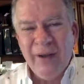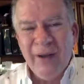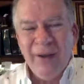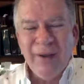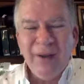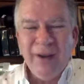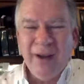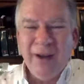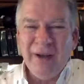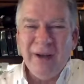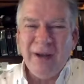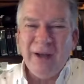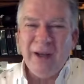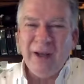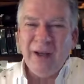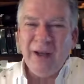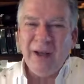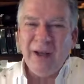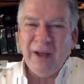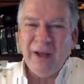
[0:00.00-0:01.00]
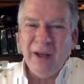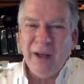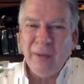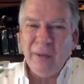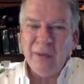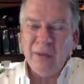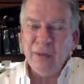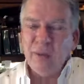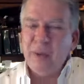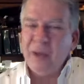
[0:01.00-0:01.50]
and that indeed he
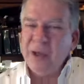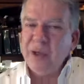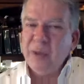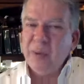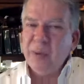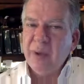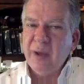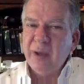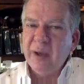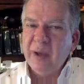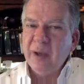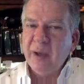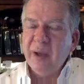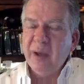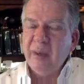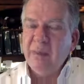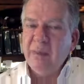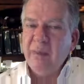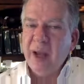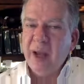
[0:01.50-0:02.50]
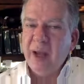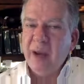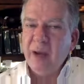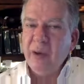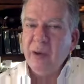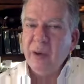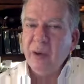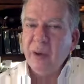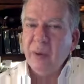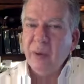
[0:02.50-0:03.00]
was resurrected and made
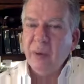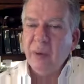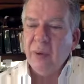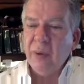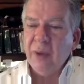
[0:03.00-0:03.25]
new,